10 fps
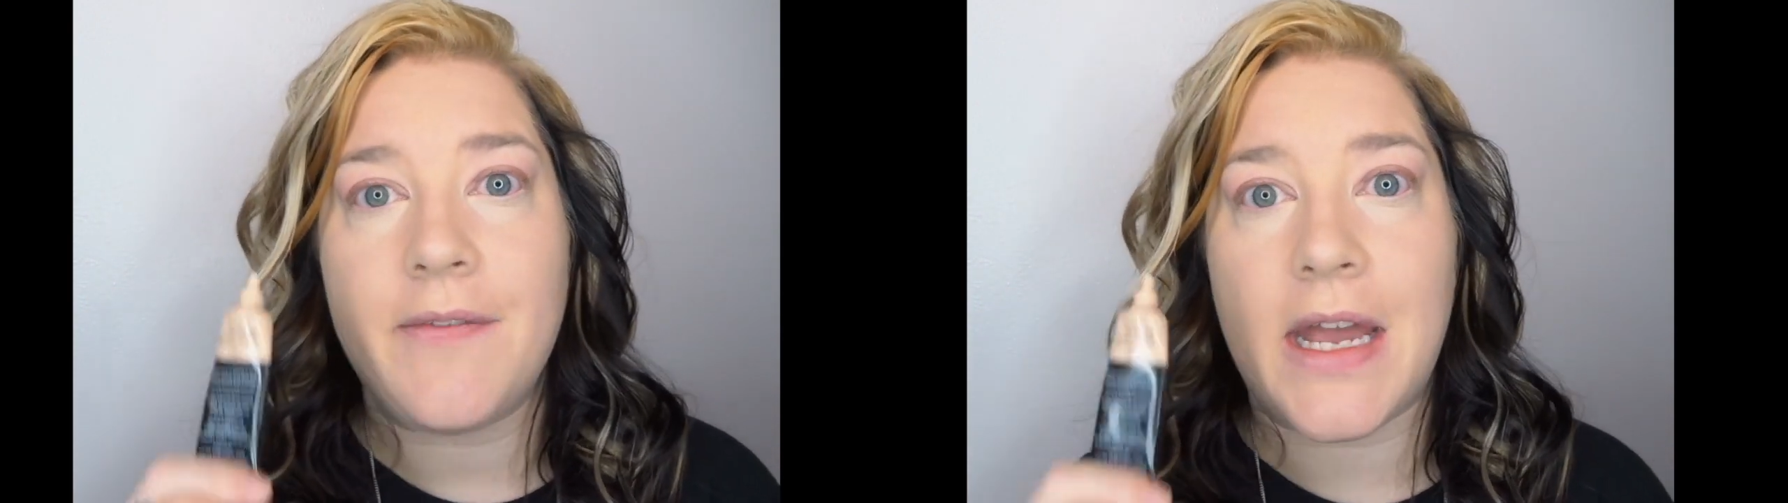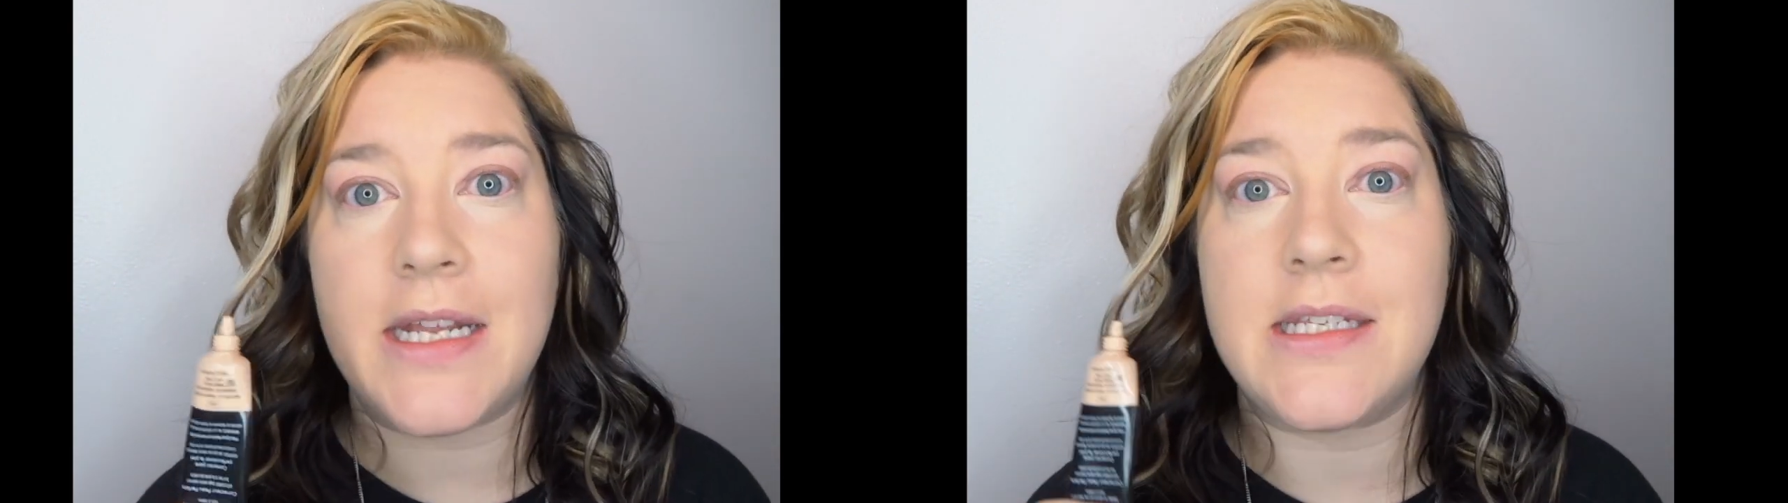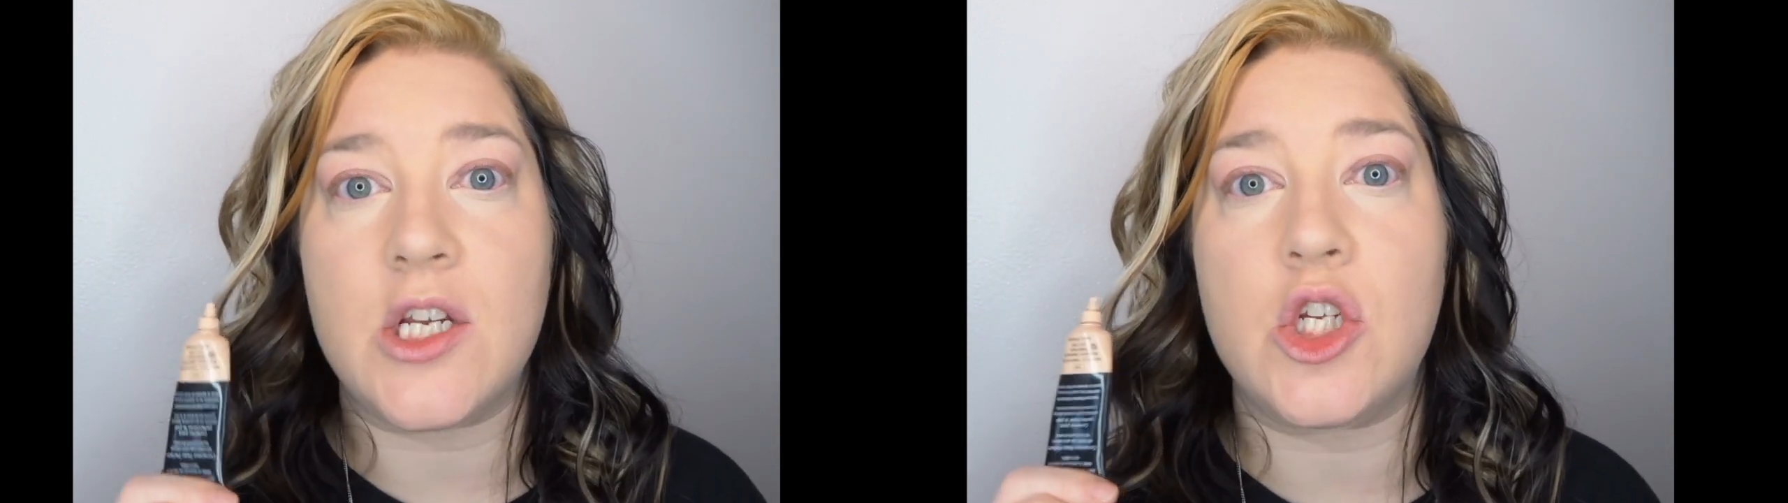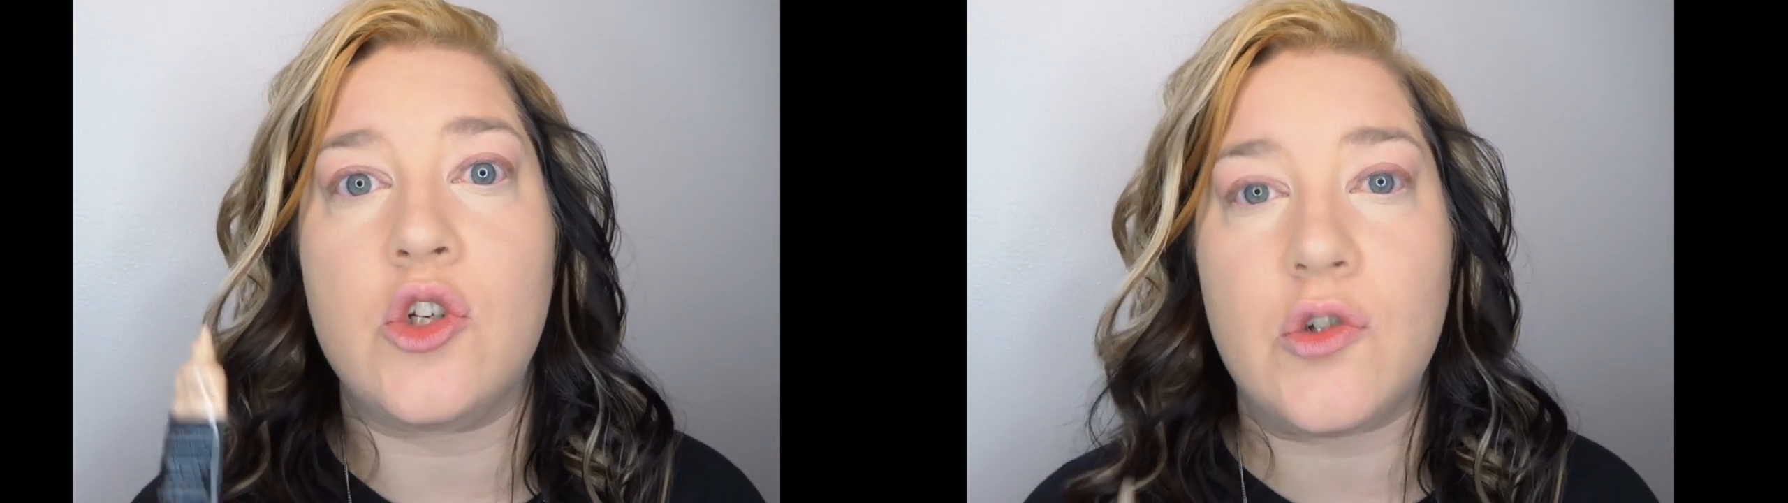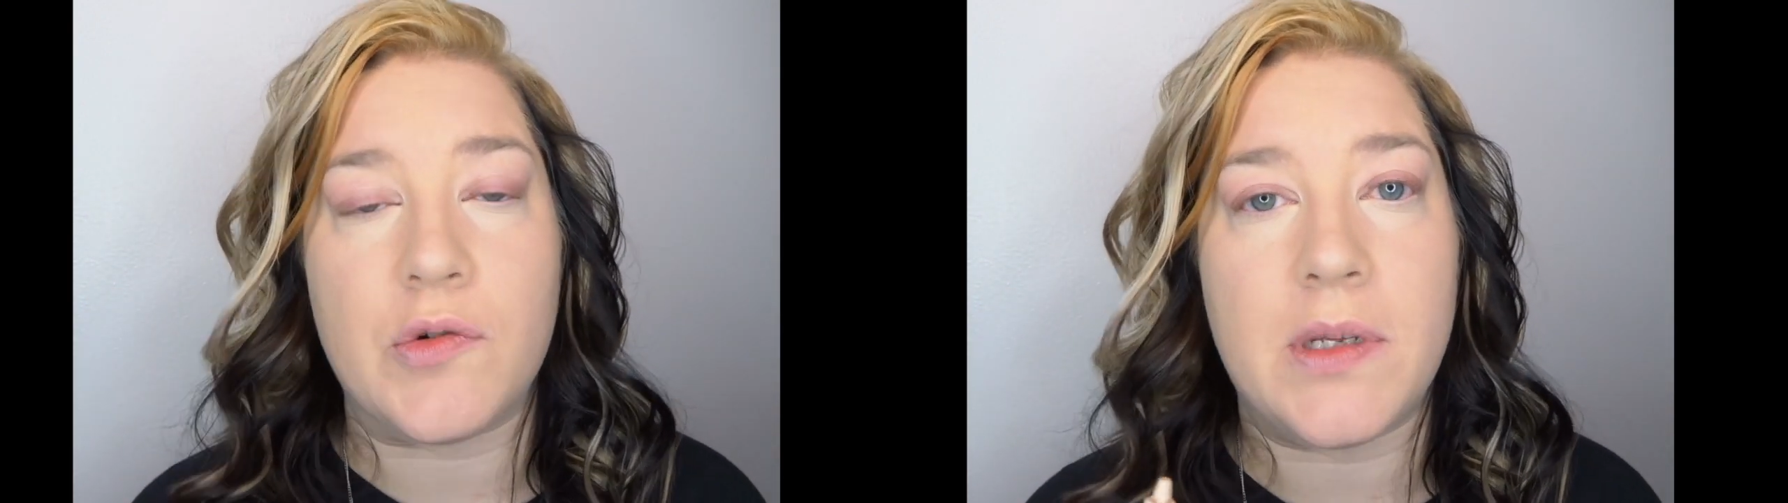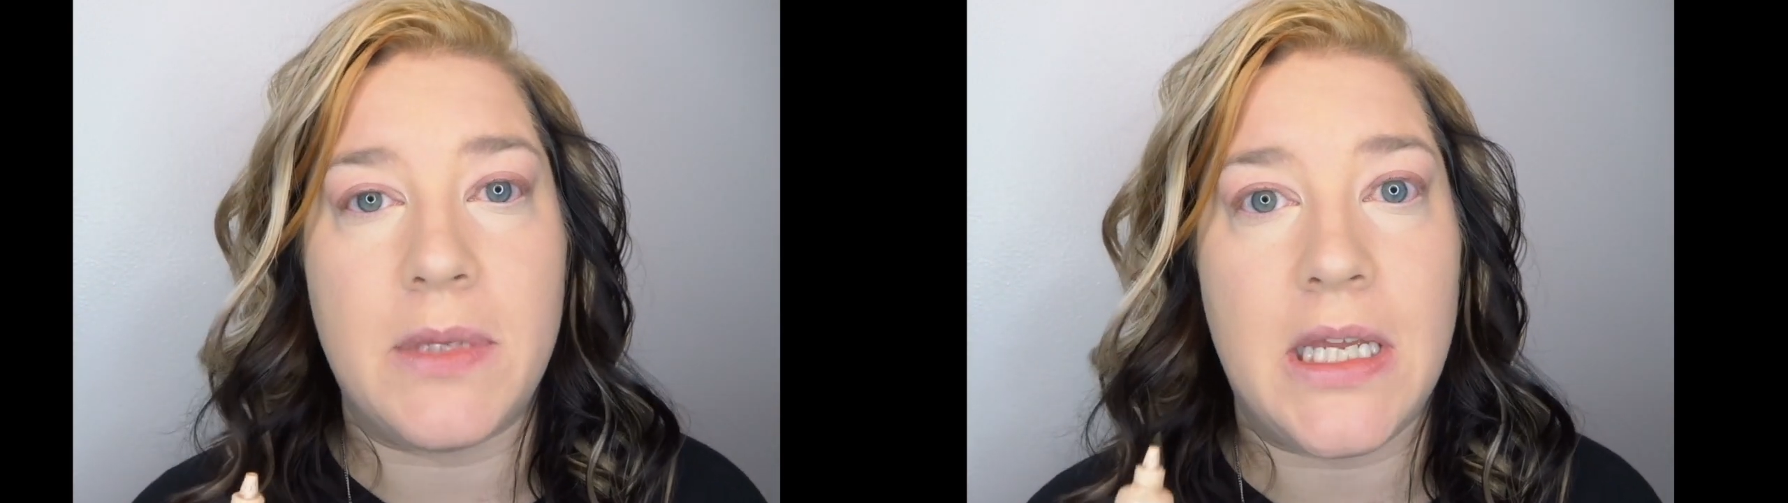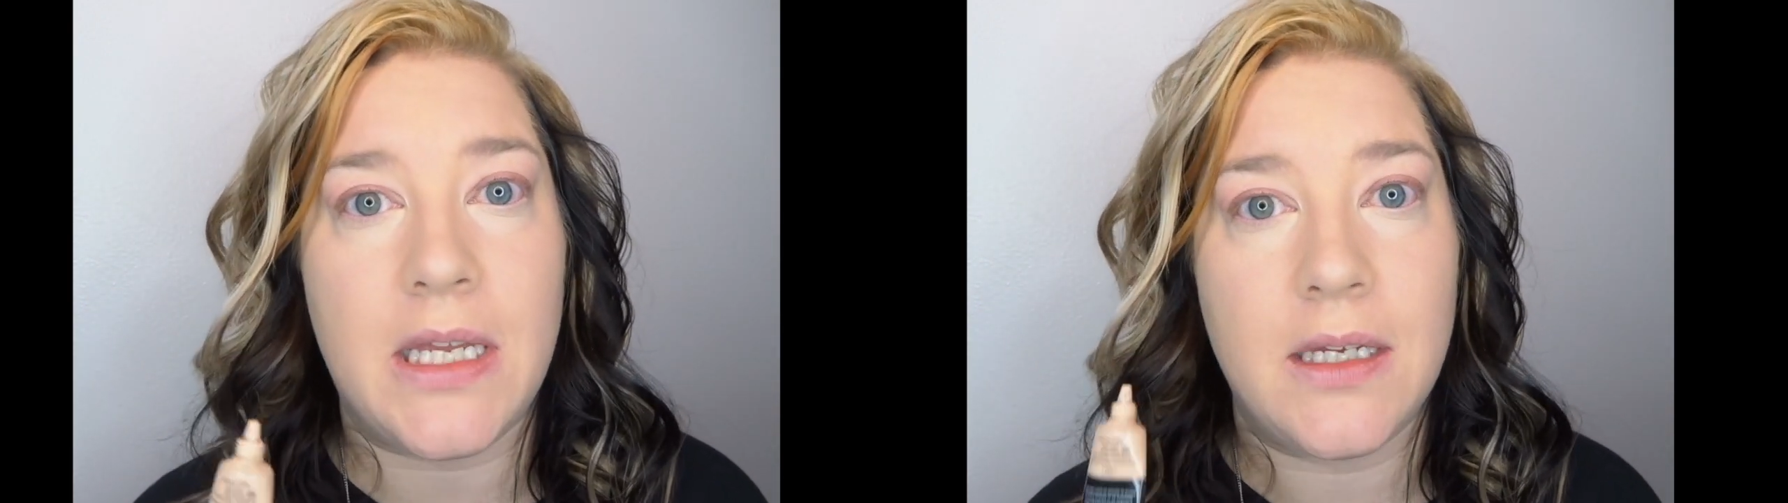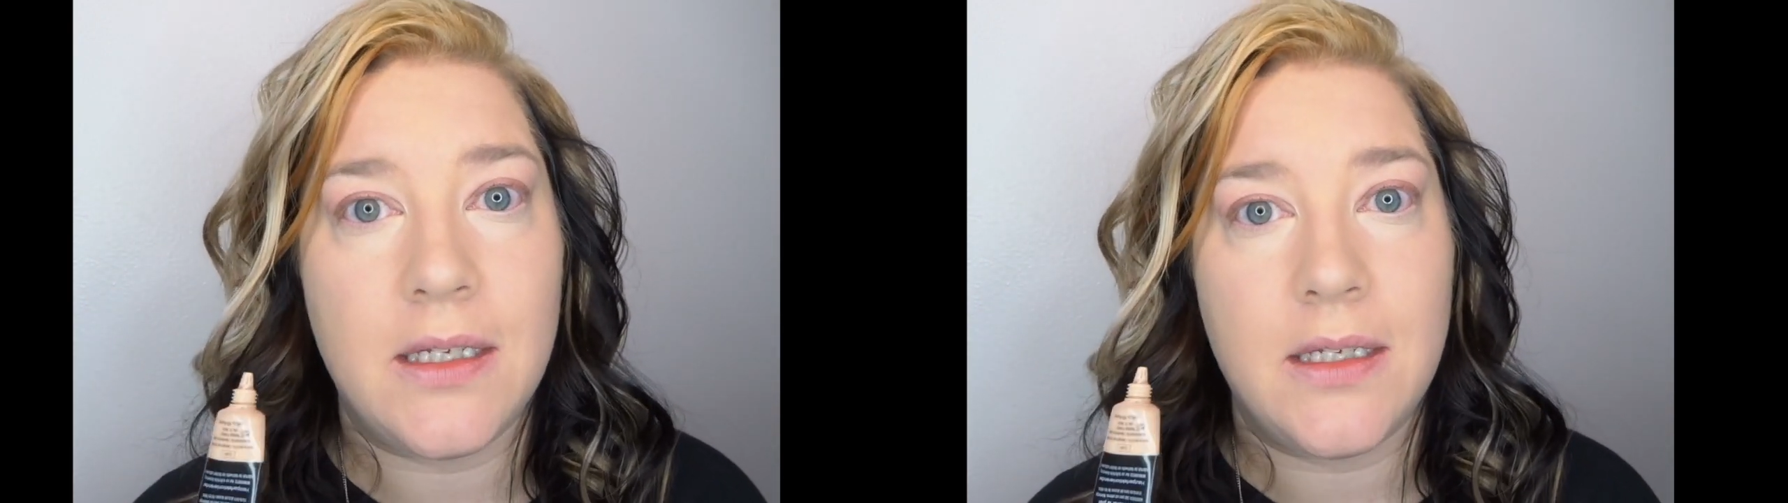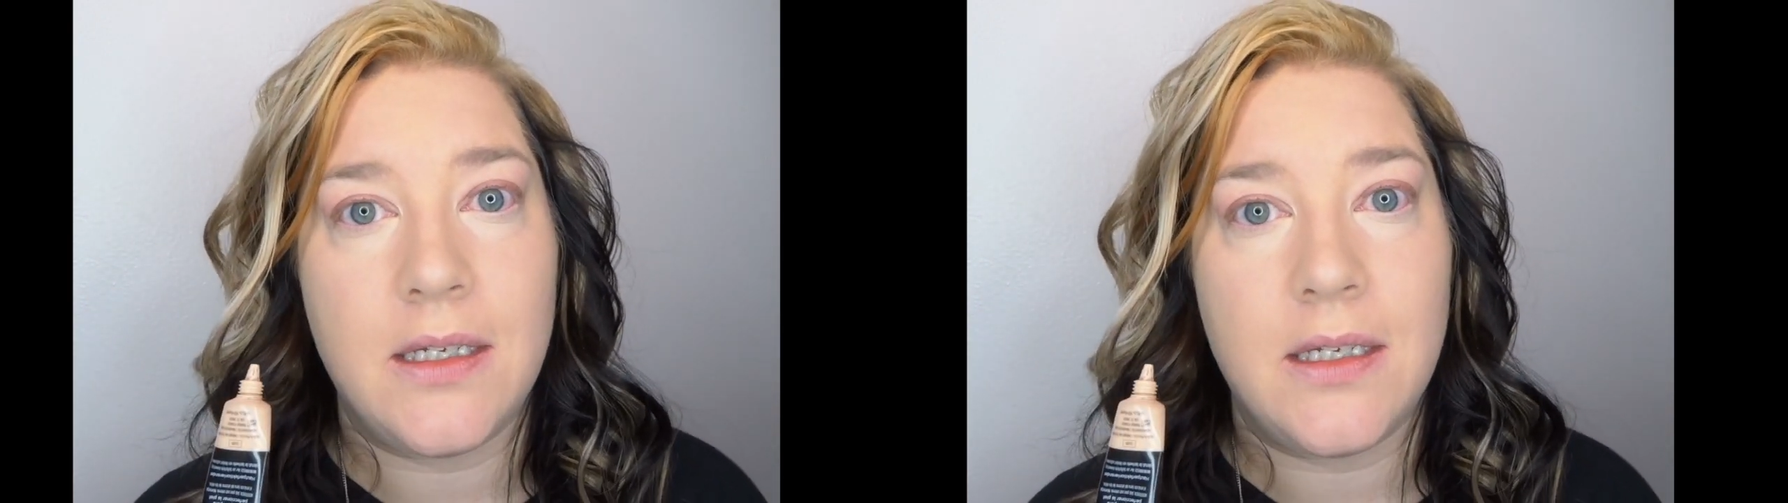That is extremely